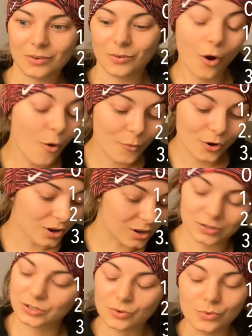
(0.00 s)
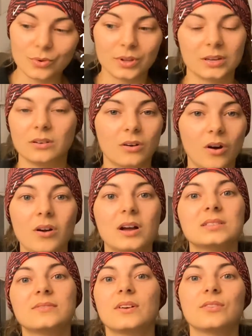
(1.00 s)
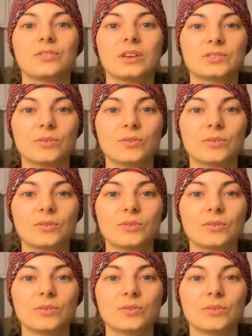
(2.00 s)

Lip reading: homework and school and all kinds of other things.